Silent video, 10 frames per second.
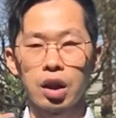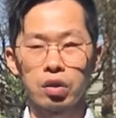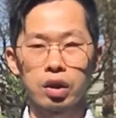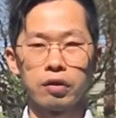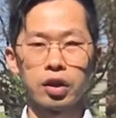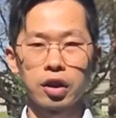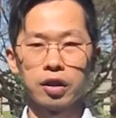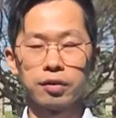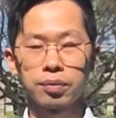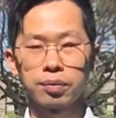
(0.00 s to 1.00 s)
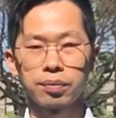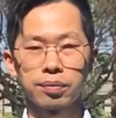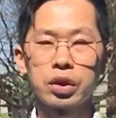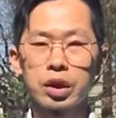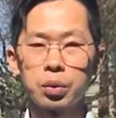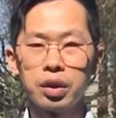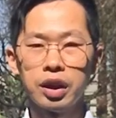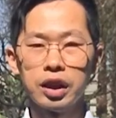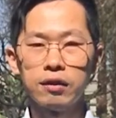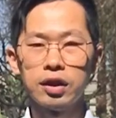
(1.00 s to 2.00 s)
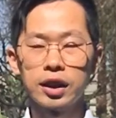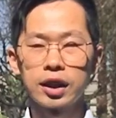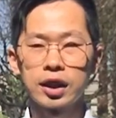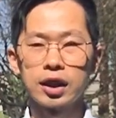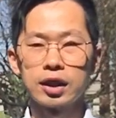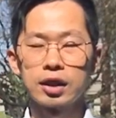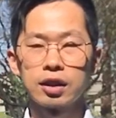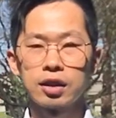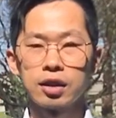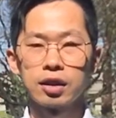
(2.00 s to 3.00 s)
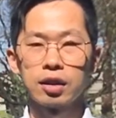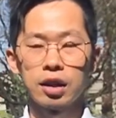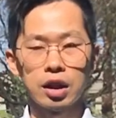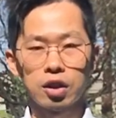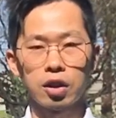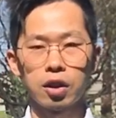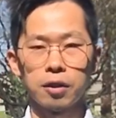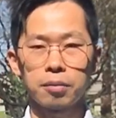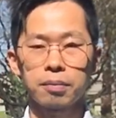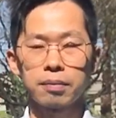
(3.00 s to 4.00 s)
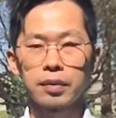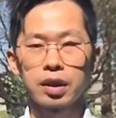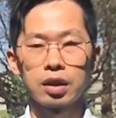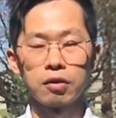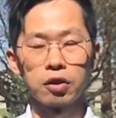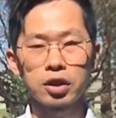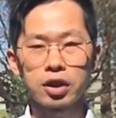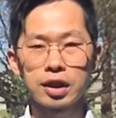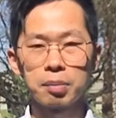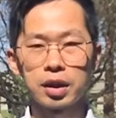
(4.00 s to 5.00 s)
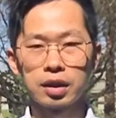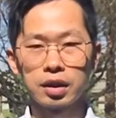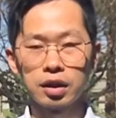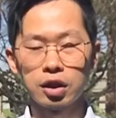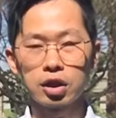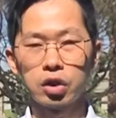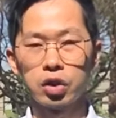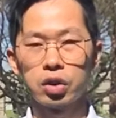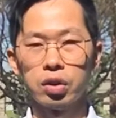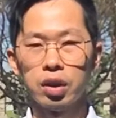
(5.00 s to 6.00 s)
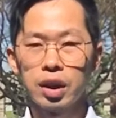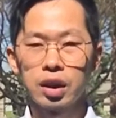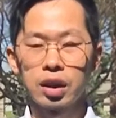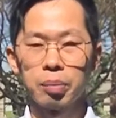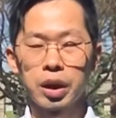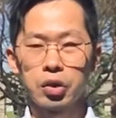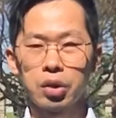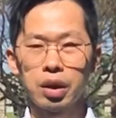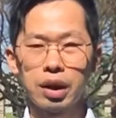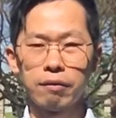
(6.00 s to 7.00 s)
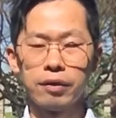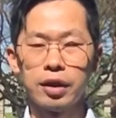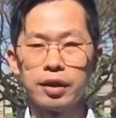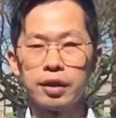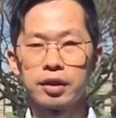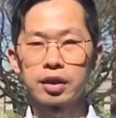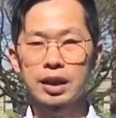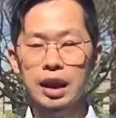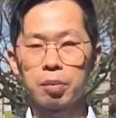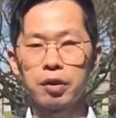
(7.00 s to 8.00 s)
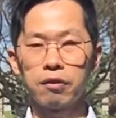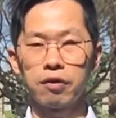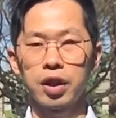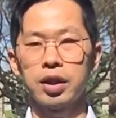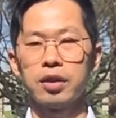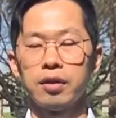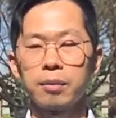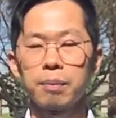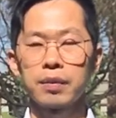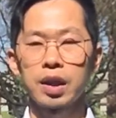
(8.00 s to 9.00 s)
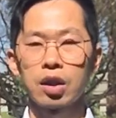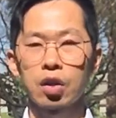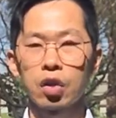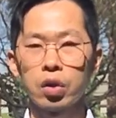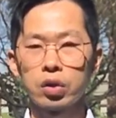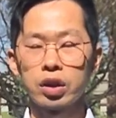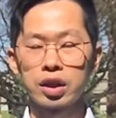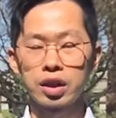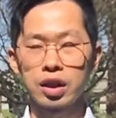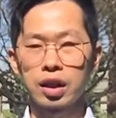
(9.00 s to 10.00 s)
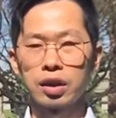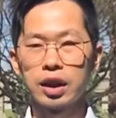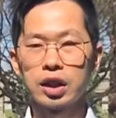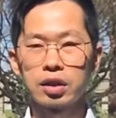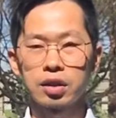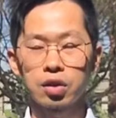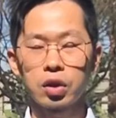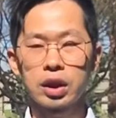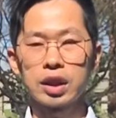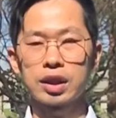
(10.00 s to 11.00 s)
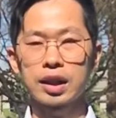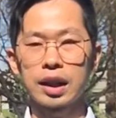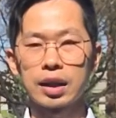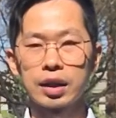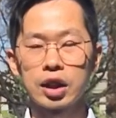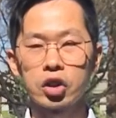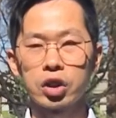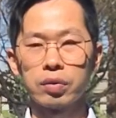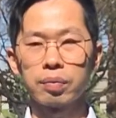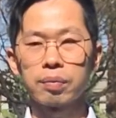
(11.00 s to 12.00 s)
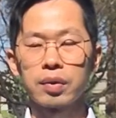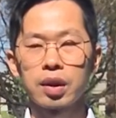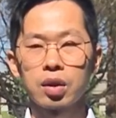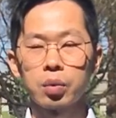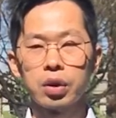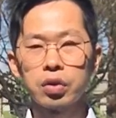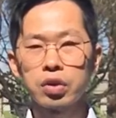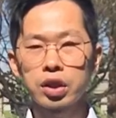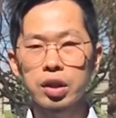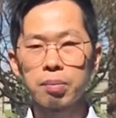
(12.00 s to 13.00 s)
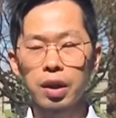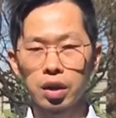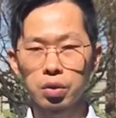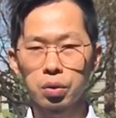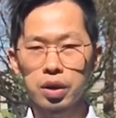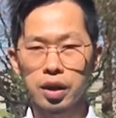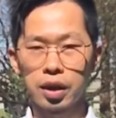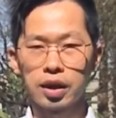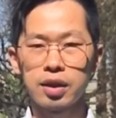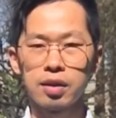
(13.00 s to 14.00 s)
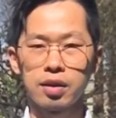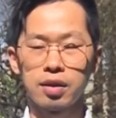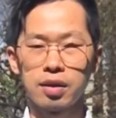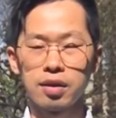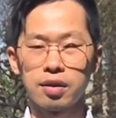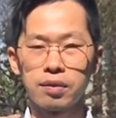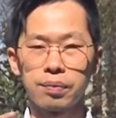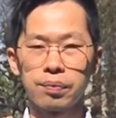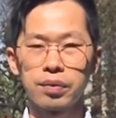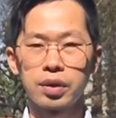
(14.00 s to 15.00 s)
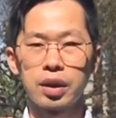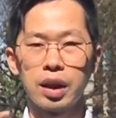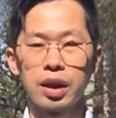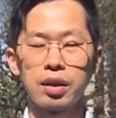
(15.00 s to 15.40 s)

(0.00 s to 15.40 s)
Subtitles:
out of the car. You can relieve the heat in the car. It's very similar in this condition. The patient have the stomach fire called the stagnation. We use soma to guide the